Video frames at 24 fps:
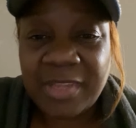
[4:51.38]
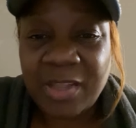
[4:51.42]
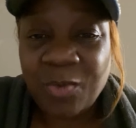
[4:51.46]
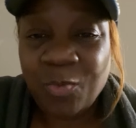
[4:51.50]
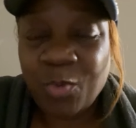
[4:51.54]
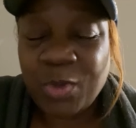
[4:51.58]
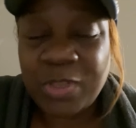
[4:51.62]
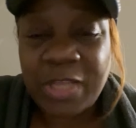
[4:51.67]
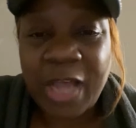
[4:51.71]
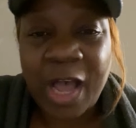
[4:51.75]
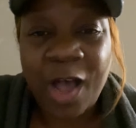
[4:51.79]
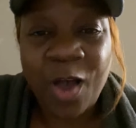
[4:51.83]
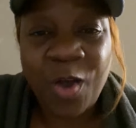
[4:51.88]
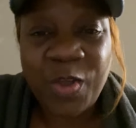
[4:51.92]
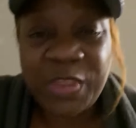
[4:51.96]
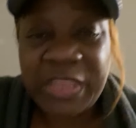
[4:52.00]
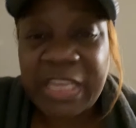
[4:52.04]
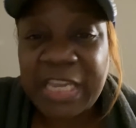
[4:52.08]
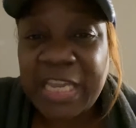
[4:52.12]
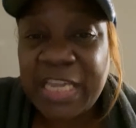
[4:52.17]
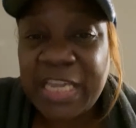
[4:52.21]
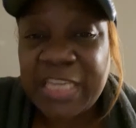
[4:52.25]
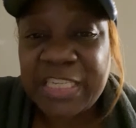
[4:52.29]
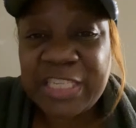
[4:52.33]
With all
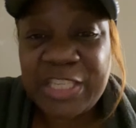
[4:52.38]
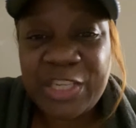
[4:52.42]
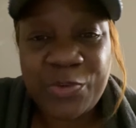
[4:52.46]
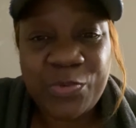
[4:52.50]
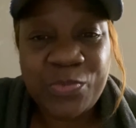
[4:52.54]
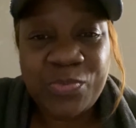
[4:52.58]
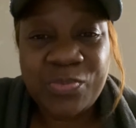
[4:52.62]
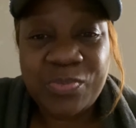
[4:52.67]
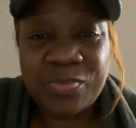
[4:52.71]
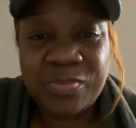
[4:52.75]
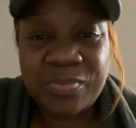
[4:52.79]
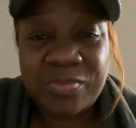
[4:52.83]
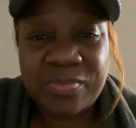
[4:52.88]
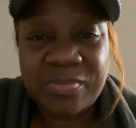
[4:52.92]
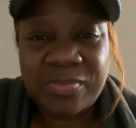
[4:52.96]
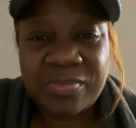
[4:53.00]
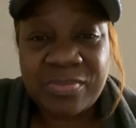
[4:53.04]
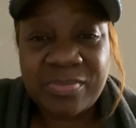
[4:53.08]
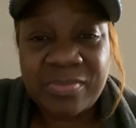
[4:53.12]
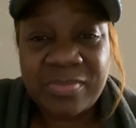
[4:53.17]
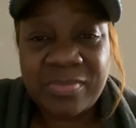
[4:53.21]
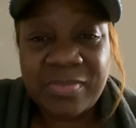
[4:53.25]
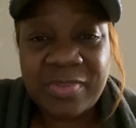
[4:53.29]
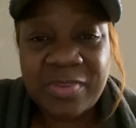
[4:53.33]
things new,
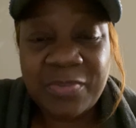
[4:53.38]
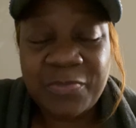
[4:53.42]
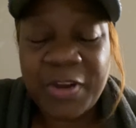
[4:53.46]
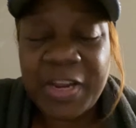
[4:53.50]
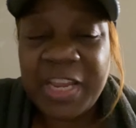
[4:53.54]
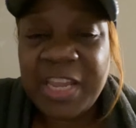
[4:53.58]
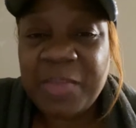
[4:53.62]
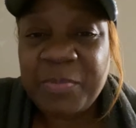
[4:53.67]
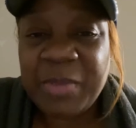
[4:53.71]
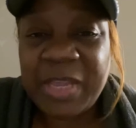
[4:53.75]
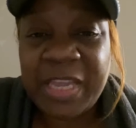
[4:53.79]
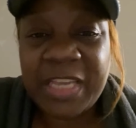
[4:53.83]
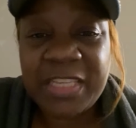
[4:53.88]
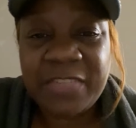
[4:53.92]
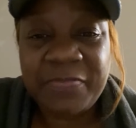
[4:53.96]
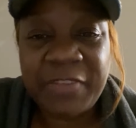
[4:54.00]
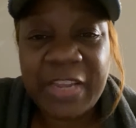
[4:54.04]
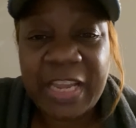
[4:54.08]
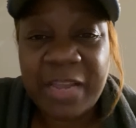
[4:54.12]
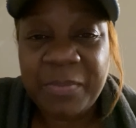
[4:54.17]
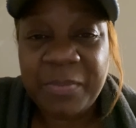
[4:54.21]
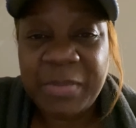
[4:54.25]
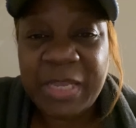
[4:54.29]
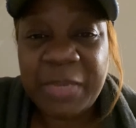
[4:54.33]
for him and his
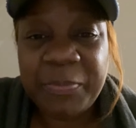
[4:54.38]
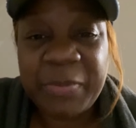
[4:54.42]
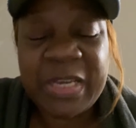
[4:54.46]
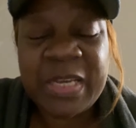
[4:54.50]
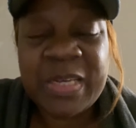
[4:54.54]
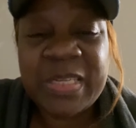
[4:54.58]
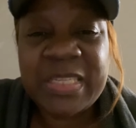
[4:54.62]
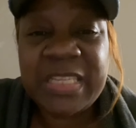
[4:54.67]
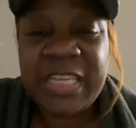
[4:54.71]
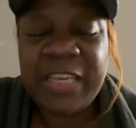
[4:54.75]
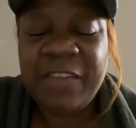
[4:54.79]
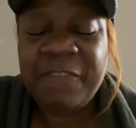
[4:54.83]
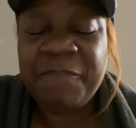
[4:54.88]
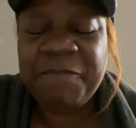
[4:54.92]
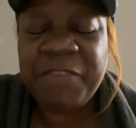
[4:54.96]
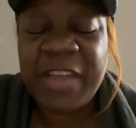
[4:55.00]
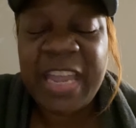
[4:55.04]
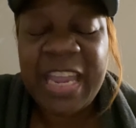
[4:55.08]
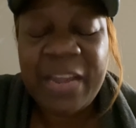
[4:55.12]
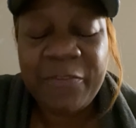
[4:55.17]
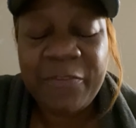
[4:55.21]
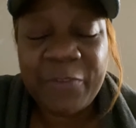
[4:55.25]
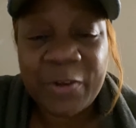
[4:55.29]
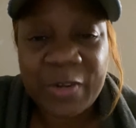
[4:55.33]
family because he
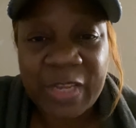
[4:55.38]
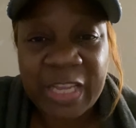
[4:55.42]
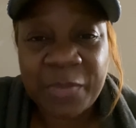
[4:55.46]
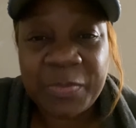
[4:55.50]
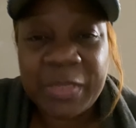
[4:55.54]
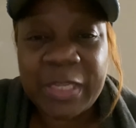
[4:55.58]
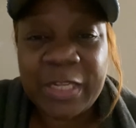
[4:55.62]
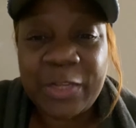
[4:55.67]
favored him.